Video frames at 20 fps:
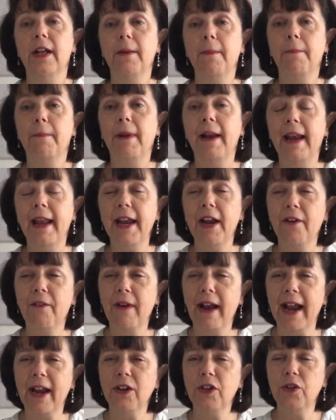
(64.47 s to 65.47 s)
play
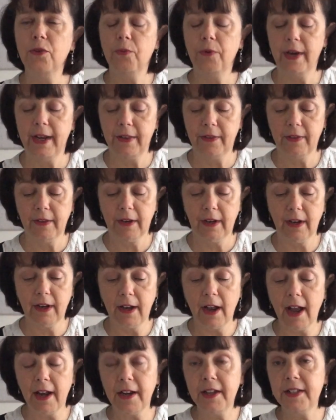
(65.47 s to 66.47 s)
around with
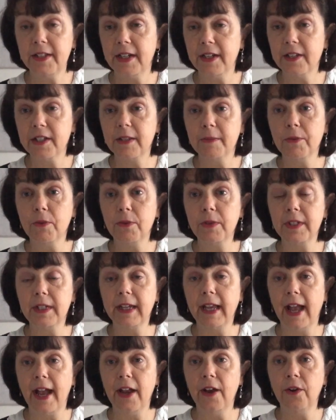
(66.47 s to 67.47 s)
colours in a small
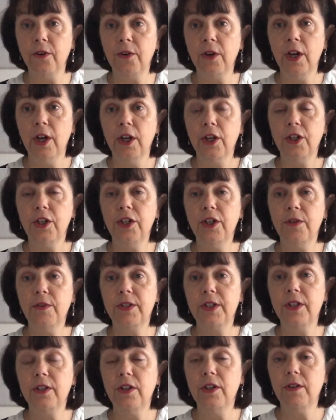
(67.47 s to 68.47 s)
scale, use
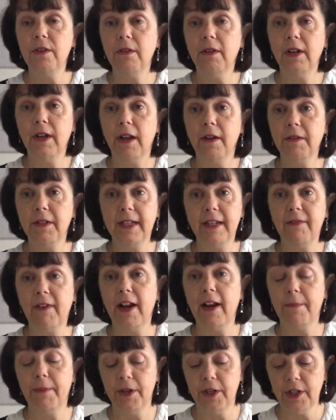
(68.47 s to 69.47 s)
a new,
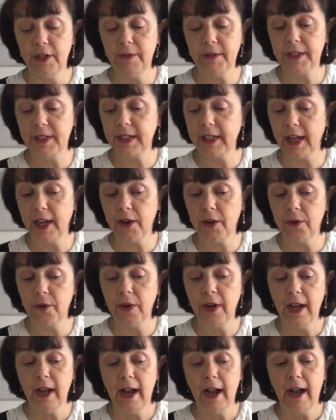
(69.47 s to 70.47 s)
develop a new skill,
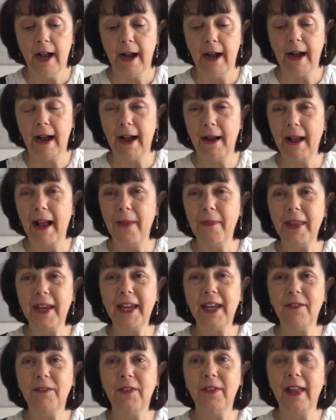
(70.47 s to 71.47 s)
and they
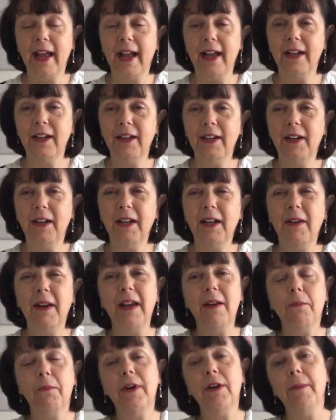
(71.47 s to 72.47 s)
give you that,
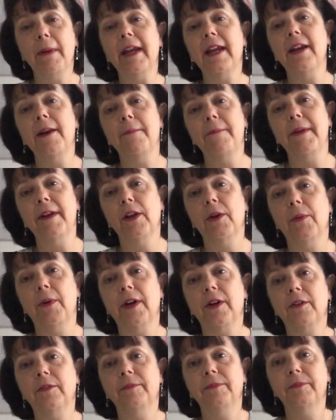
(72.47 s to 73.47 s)
when you're making a big
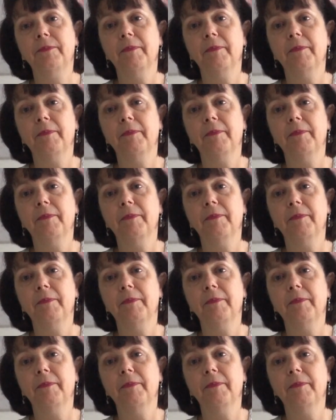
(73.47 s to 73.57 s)
quilt.